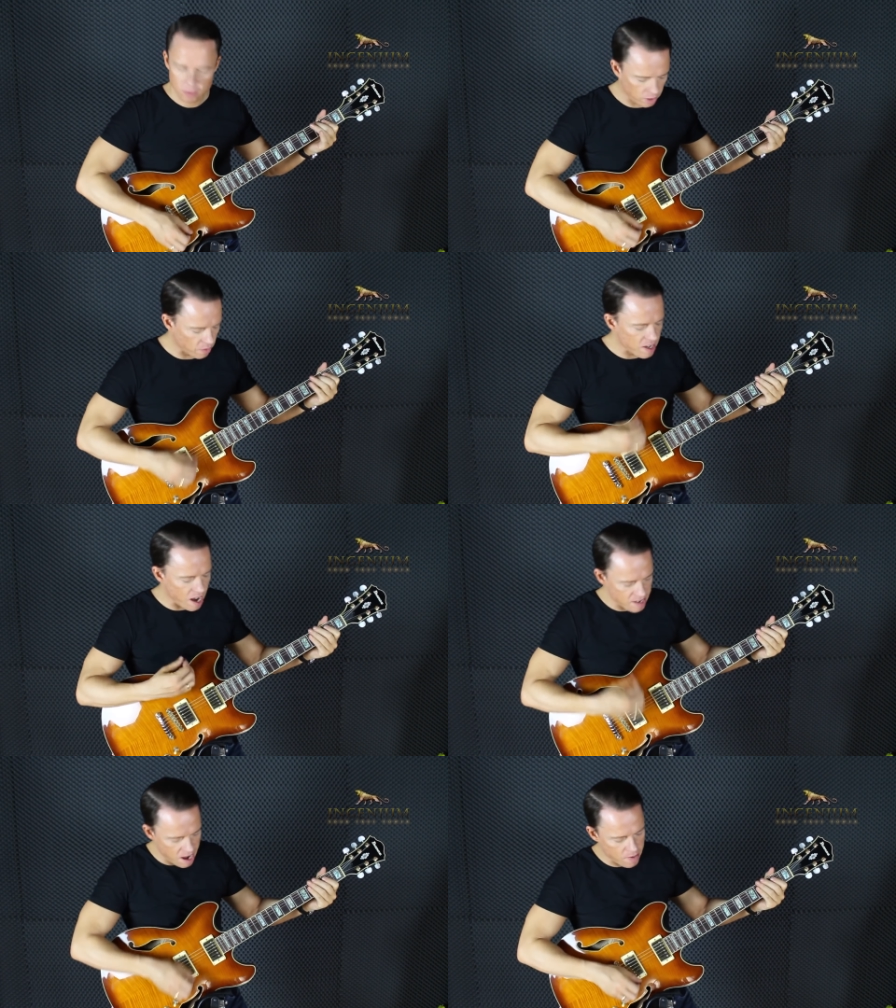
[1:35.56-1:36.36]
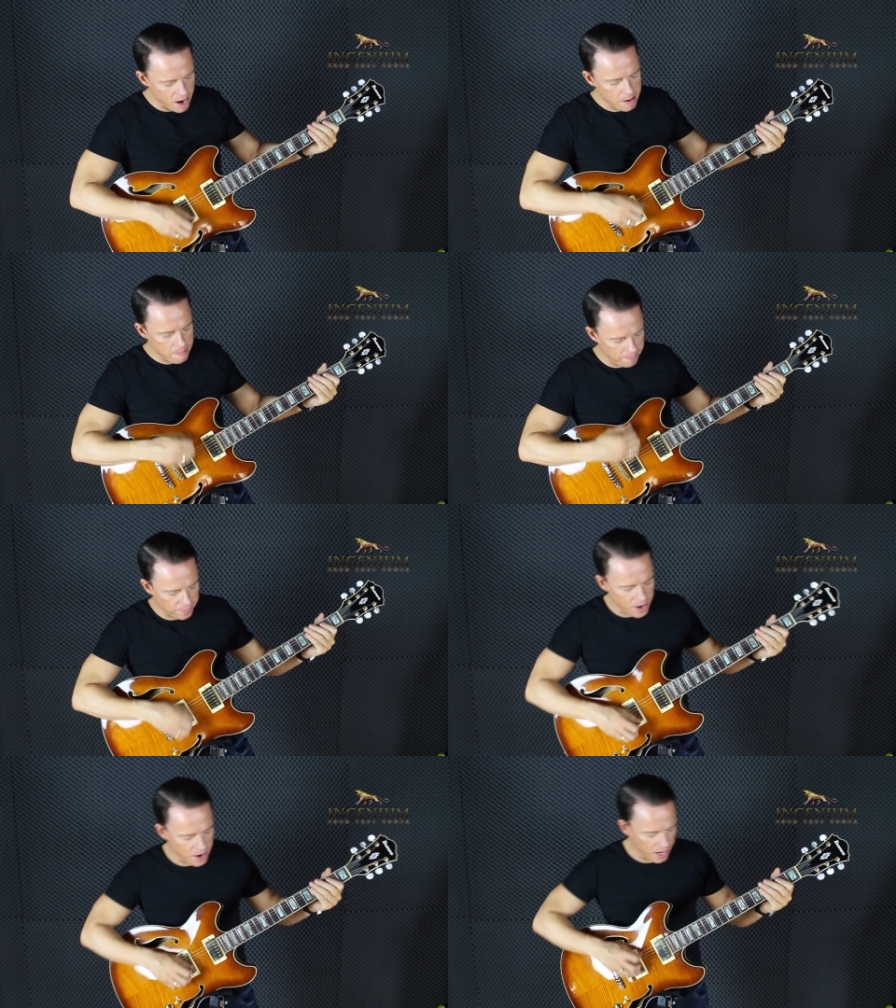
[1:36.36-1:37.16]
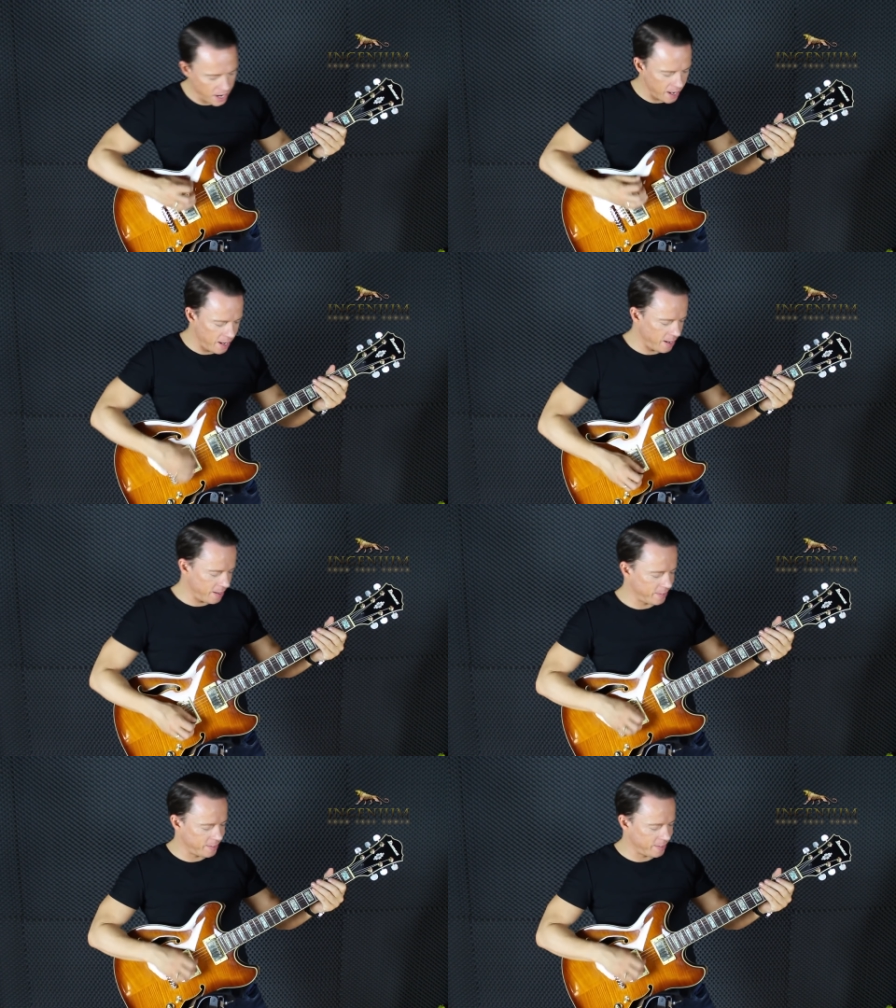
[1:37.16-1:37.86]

Something like that, right? Okay, then